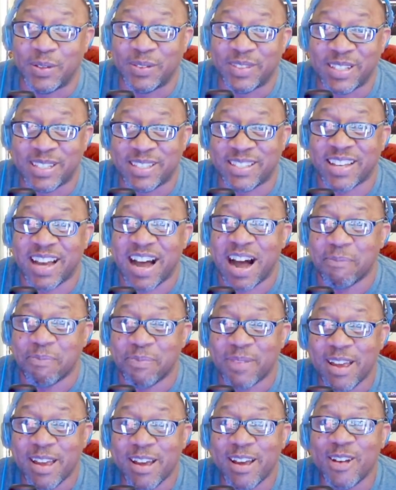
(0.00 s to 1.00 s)
top
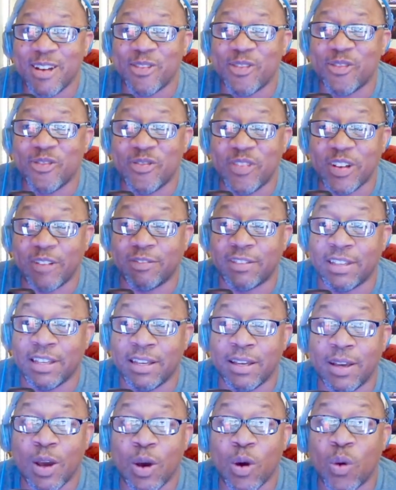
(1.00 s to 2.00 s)

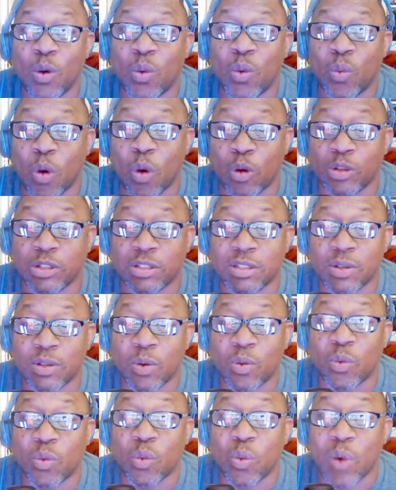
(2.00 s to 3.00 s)
50 worst
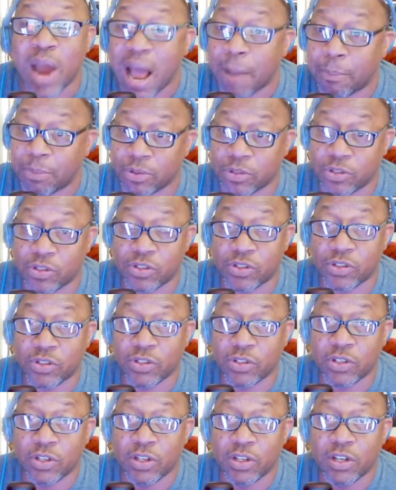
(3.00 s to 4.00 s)
rappers.
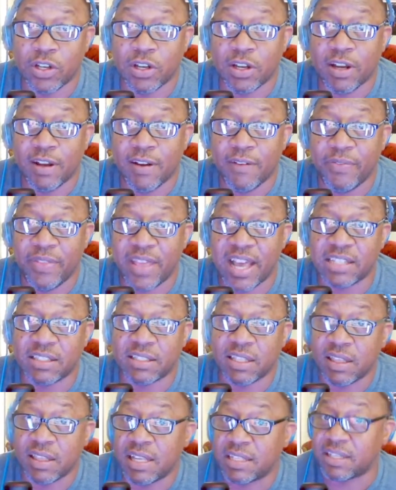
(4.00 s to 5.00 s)
That's
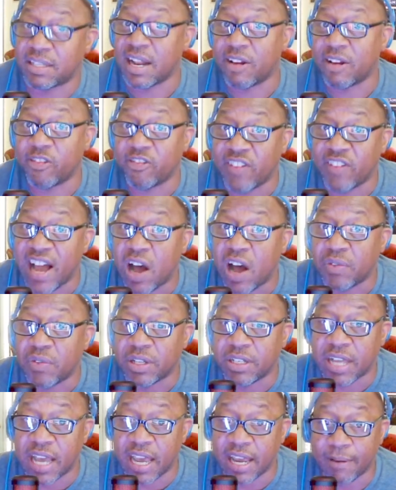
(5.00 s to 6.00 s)
the list that I found
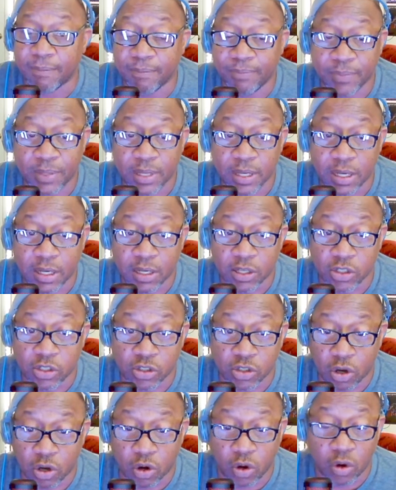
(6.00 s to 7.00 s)
today.
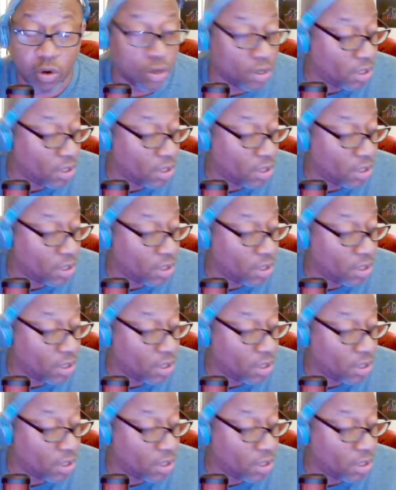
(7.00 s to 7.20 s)
So